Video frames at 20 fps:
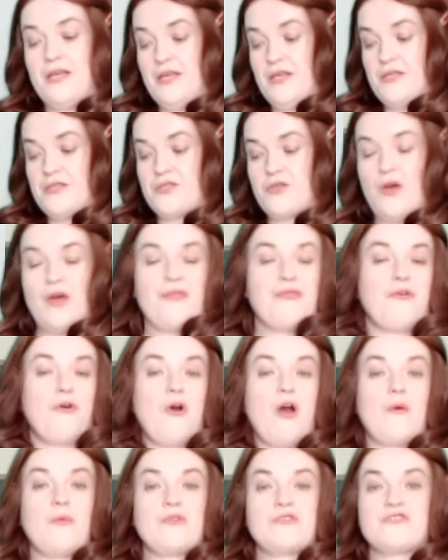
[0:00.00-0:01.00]
So I
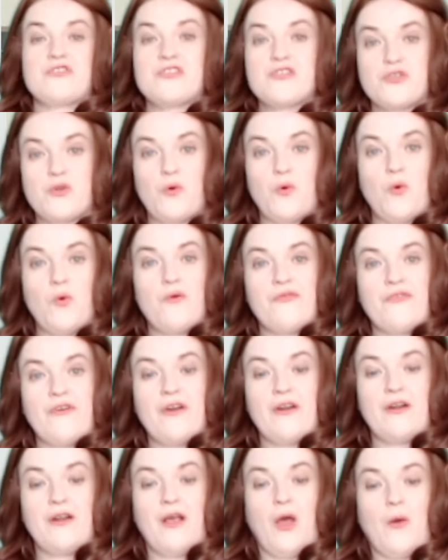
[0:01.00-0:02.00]
thought I would just go
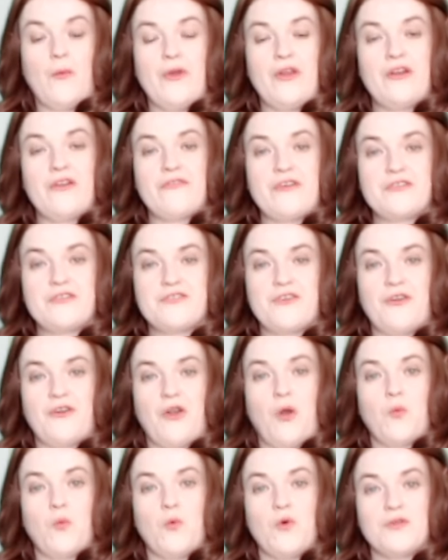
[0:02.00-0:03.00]
over a wee revision
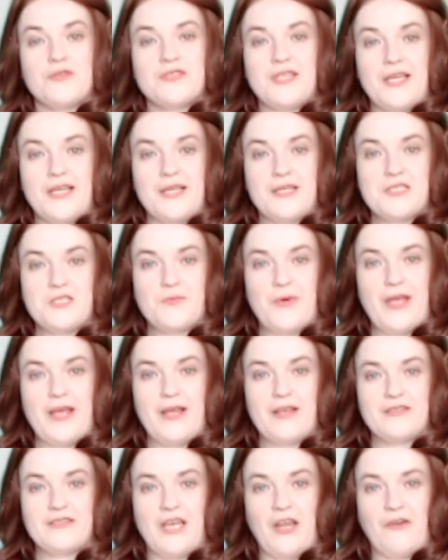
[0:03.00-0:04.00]
on what to
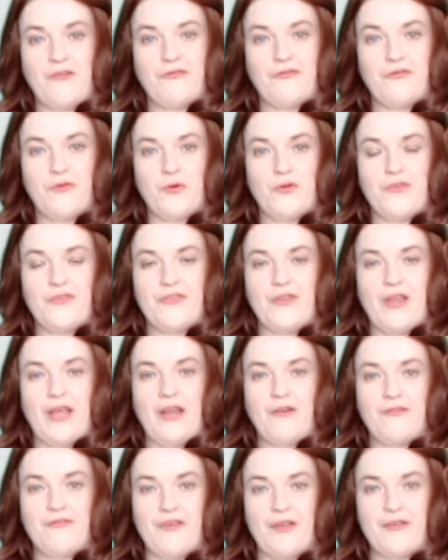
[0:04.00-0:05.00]
expect in fourth
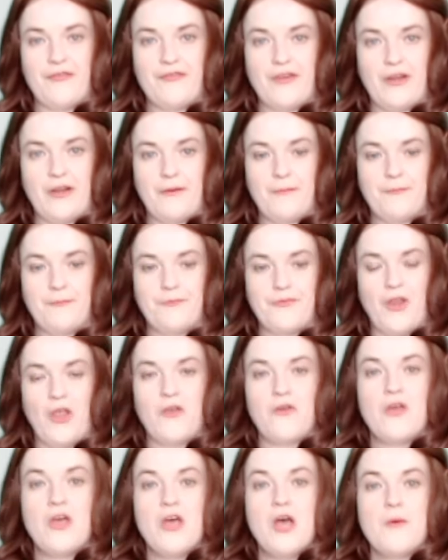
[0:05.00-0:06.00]
and fifth year.
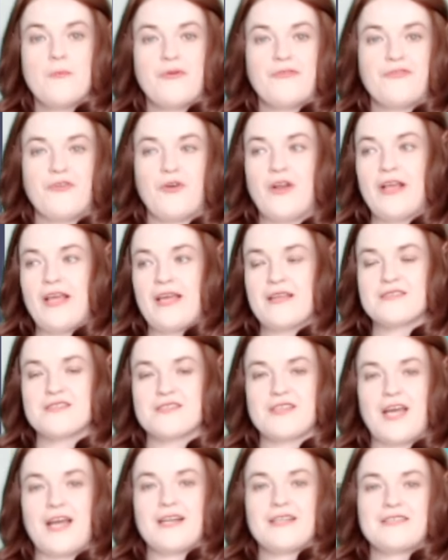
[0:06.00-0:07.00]
Now, before I get
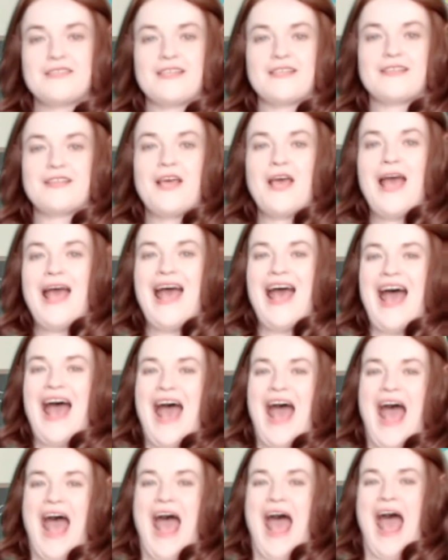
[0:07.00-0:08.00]
started,
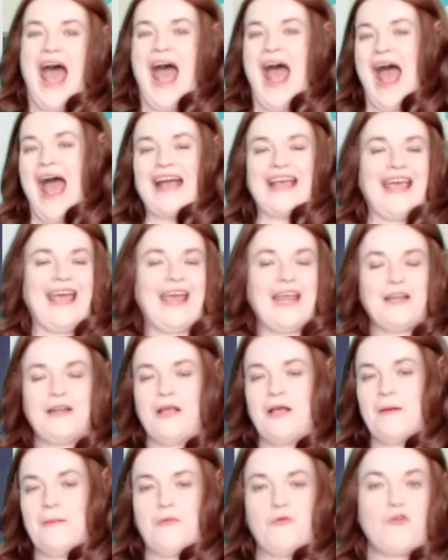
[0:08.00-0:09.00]
again,
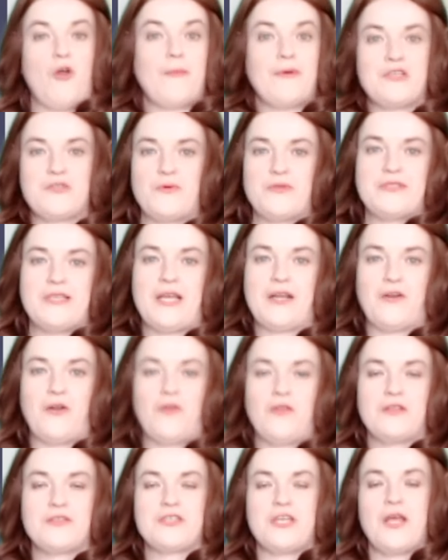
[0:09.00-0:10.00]
rubbish with
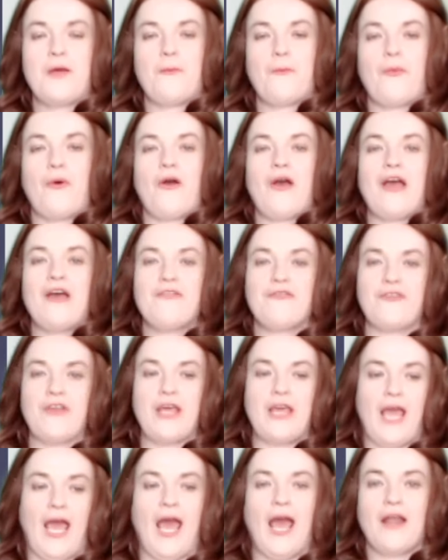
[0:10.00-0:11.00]
technology, but if you
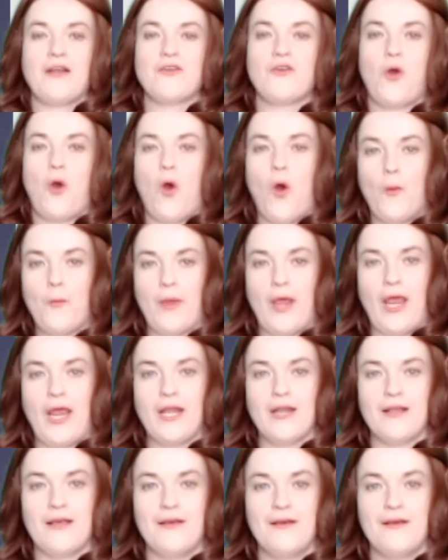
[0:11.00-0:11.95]
can comment,